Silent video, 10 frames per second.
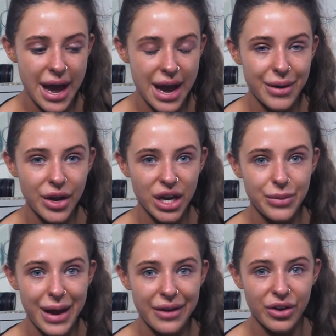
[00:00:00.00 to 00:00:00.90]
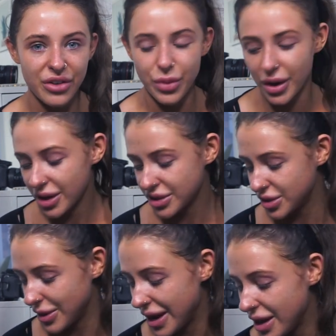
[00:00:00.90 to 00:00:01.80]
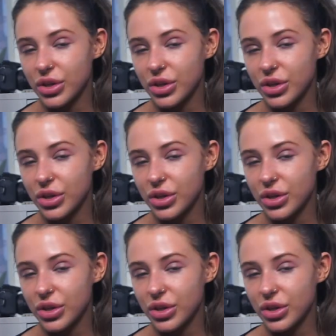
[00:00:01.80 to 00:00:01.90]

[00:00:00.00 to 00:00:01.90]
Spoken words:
a goodie bag full of products as well.